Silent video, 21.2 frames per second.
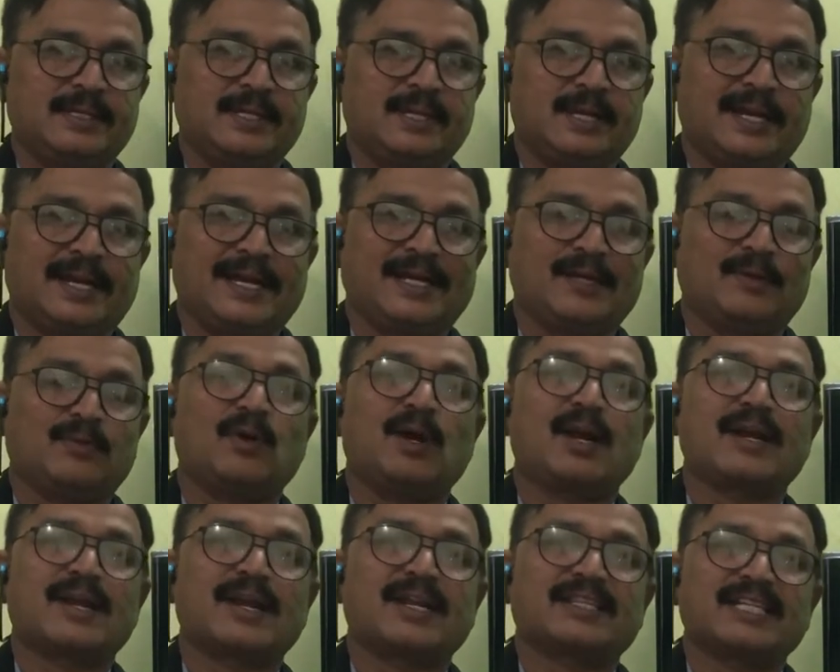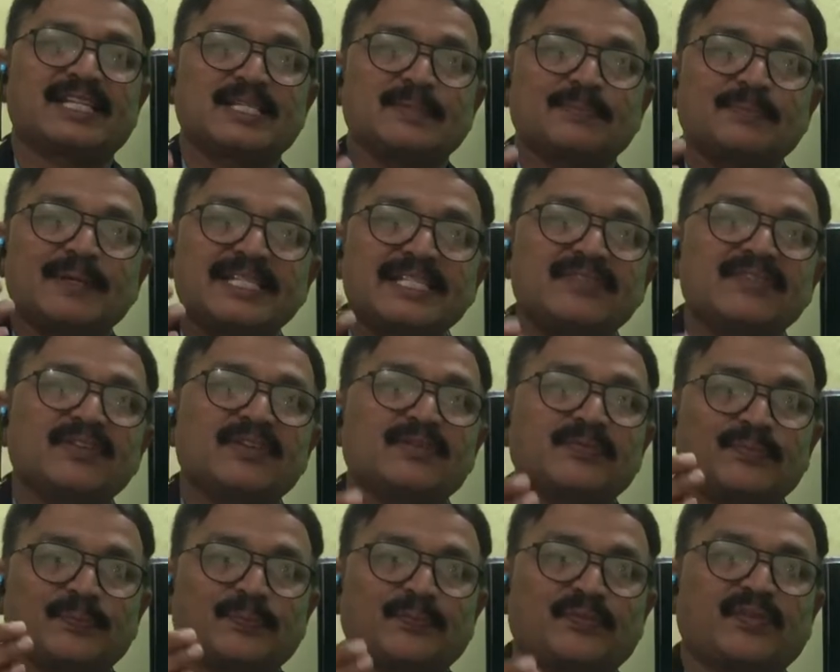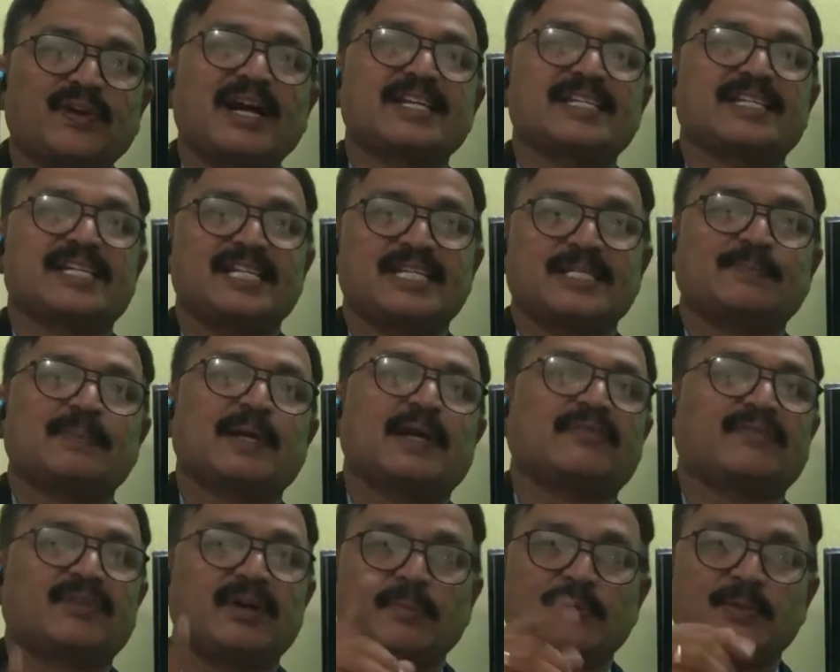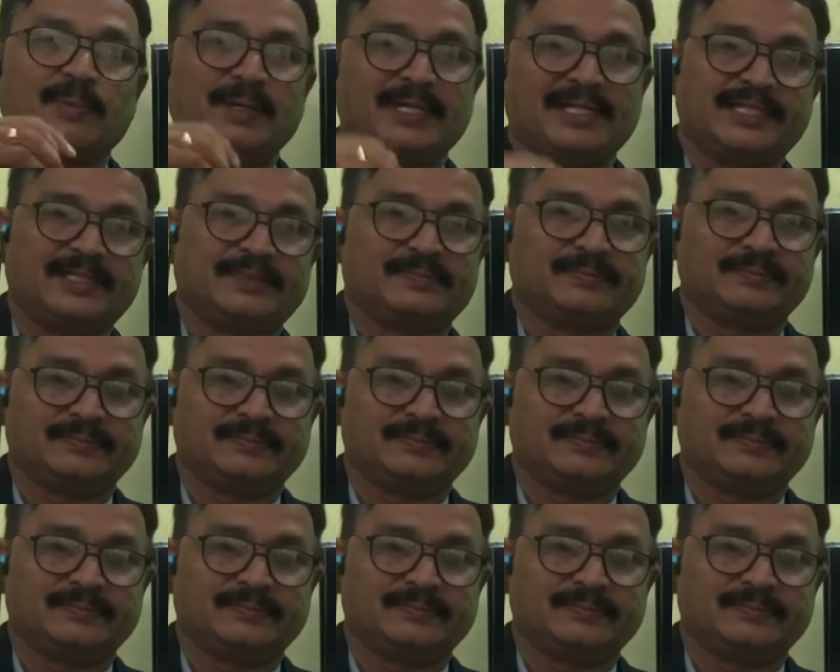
and what are the specific functions performed by them.